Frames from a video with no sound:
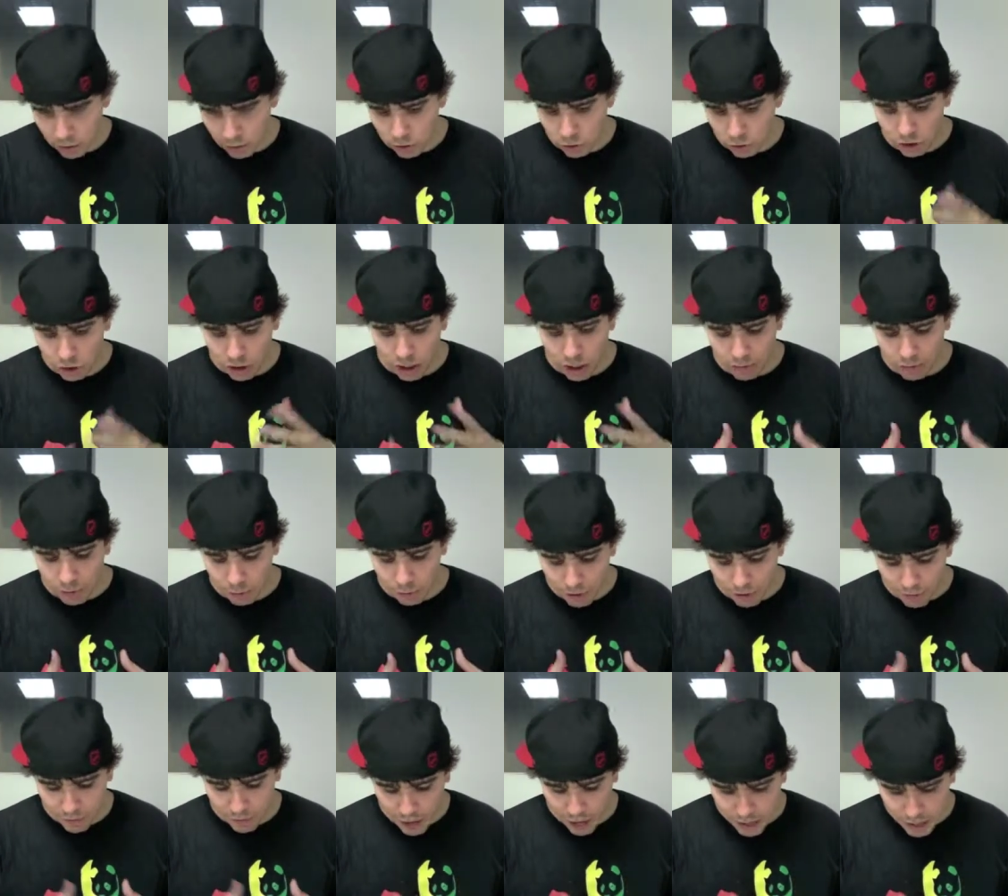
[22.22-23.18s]
just give some
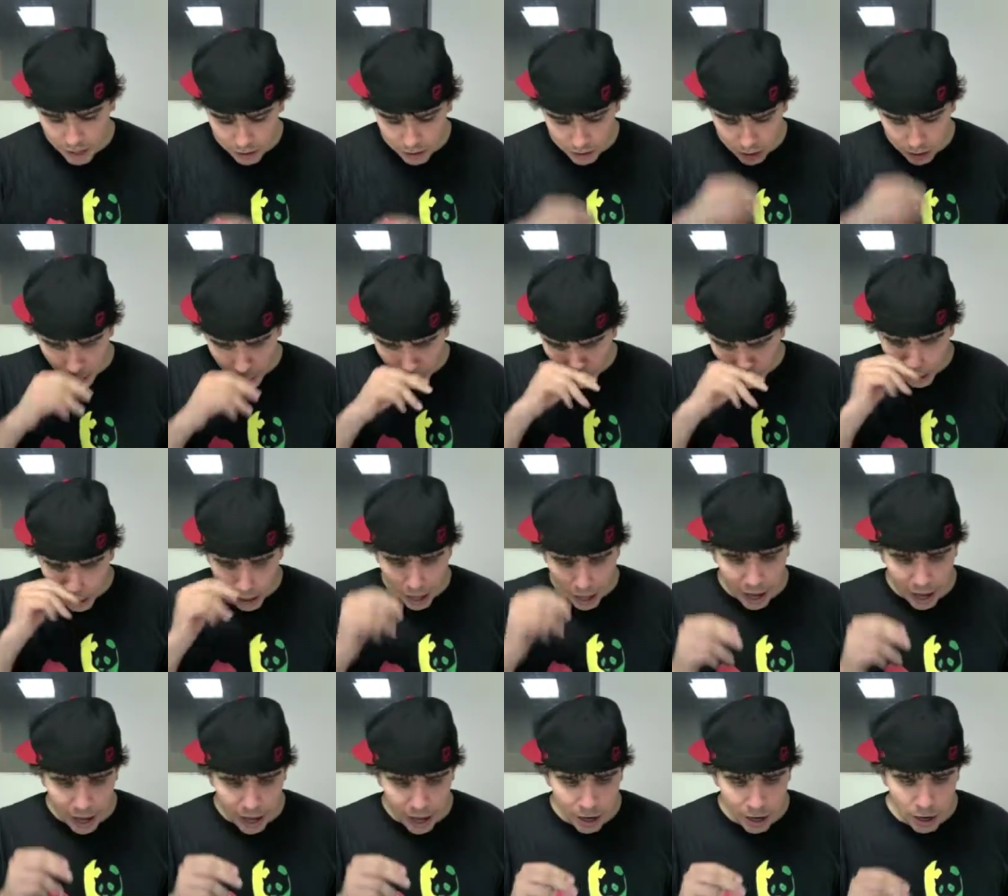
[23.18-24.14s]
advice.
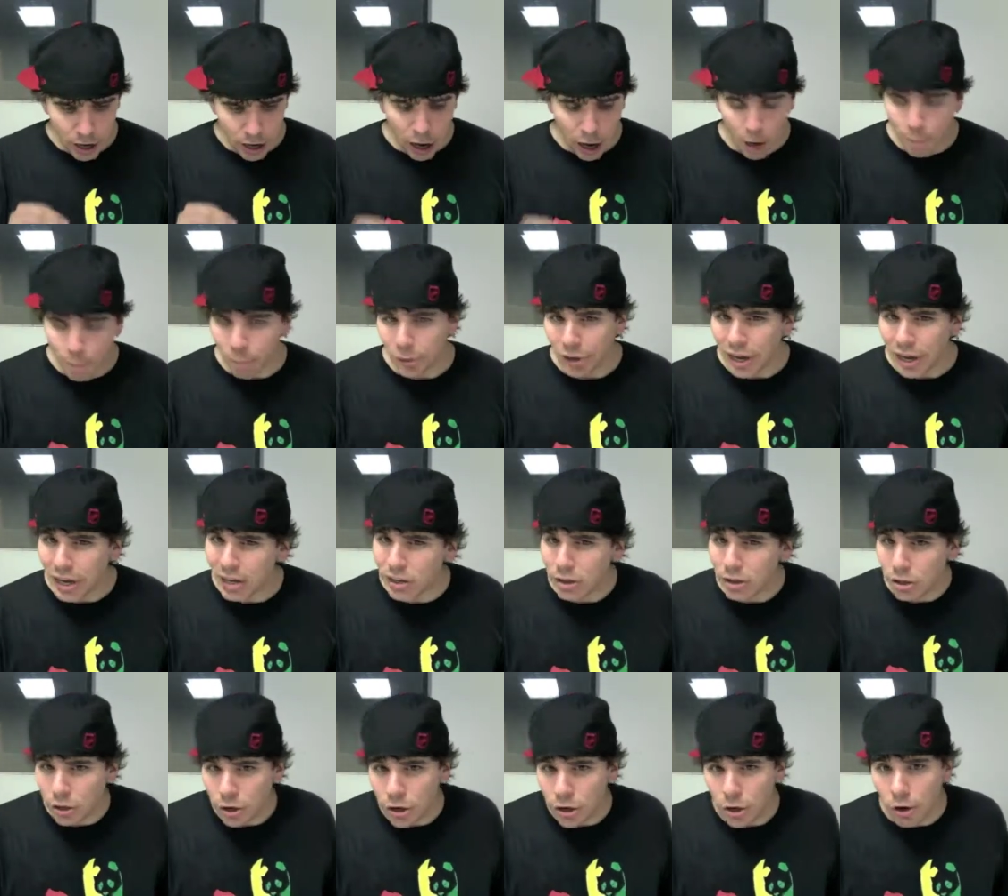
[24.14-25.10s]
And I
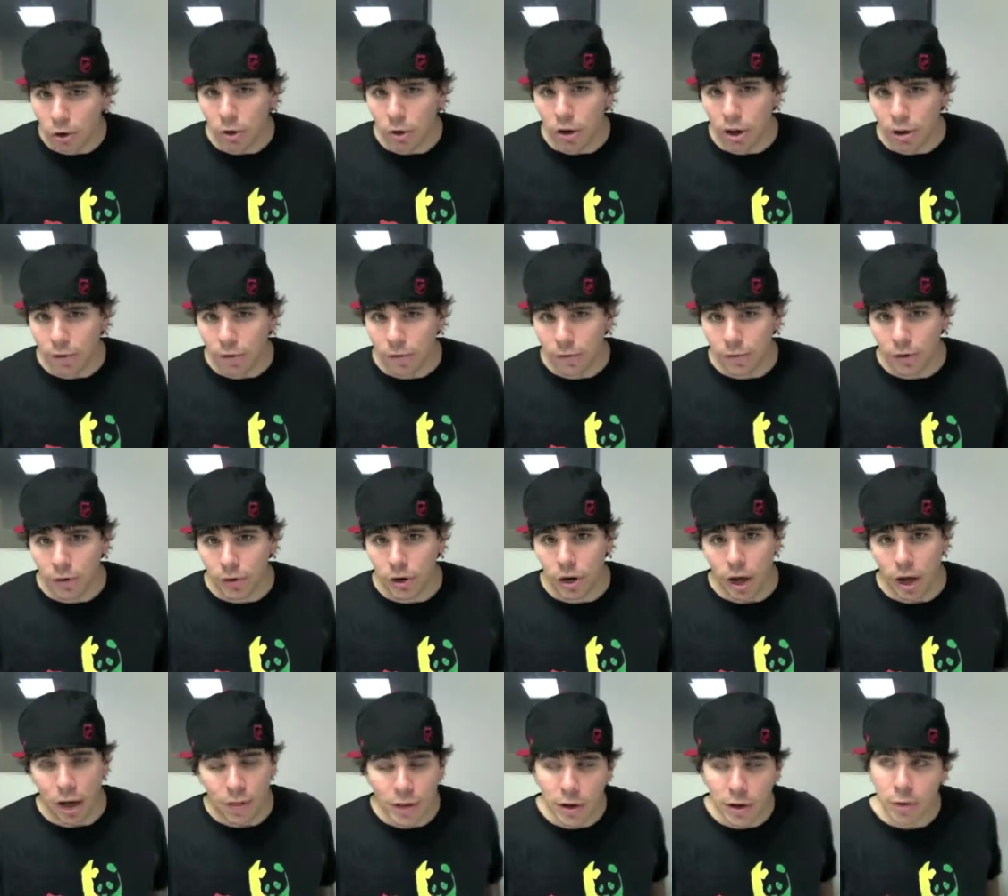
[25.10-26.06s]
plan, if
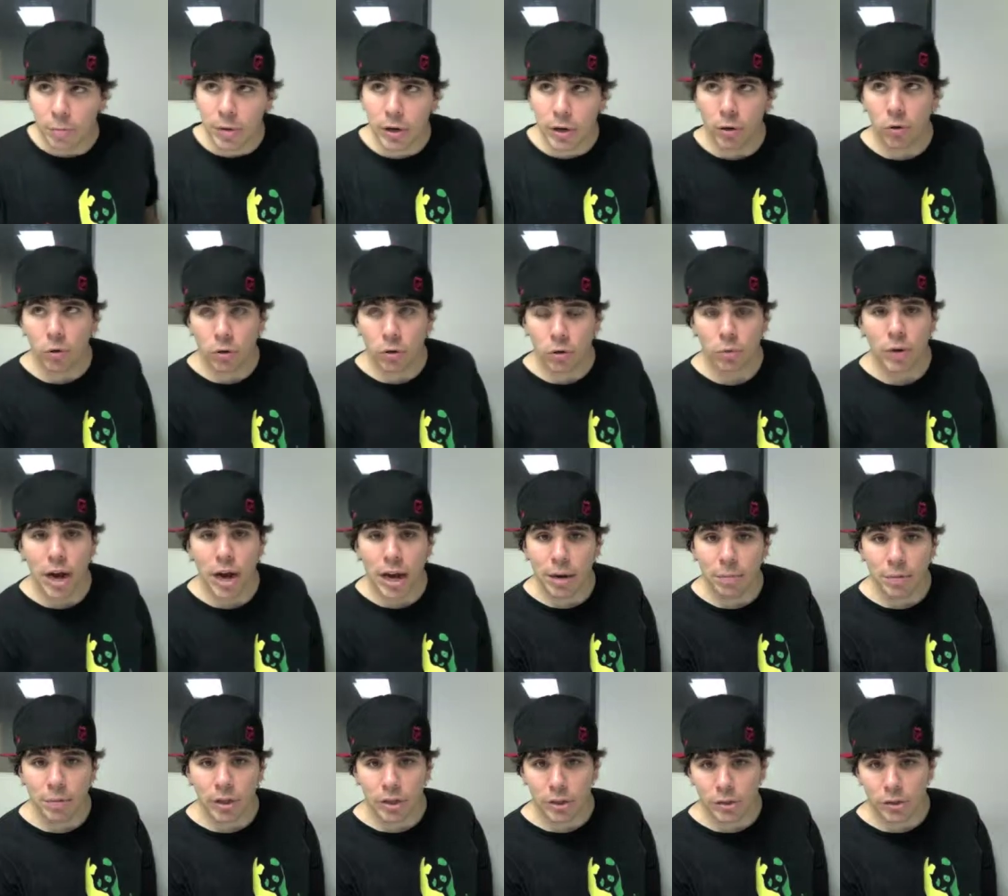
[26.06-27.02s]
I think it'd be cool to
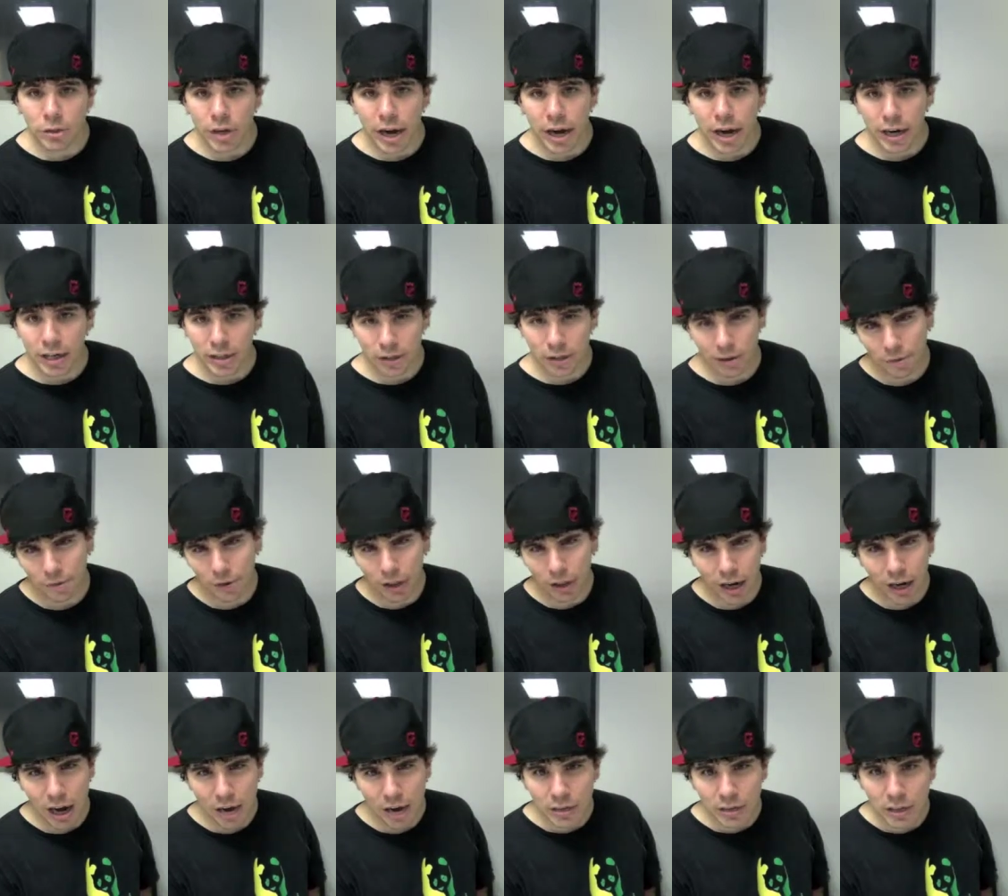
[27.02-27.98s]
randomly do that because I feel
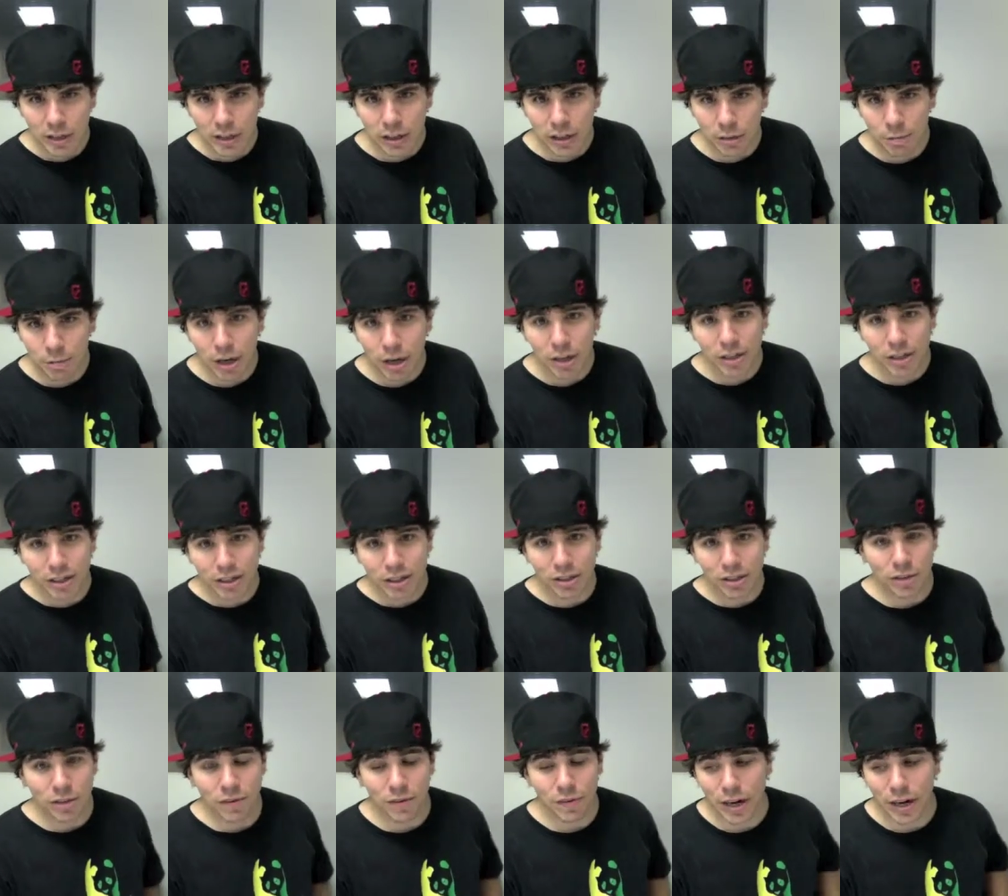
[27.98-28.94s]
like I have a decent amount of
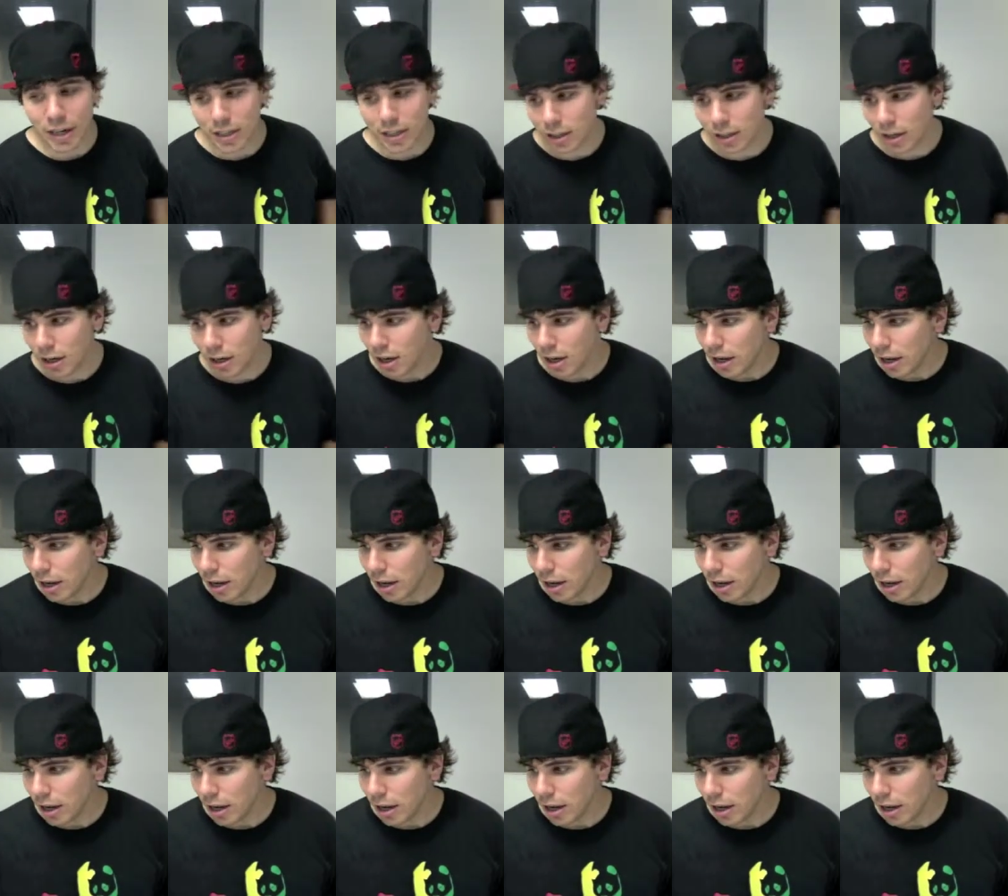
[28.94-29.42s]
sales advice.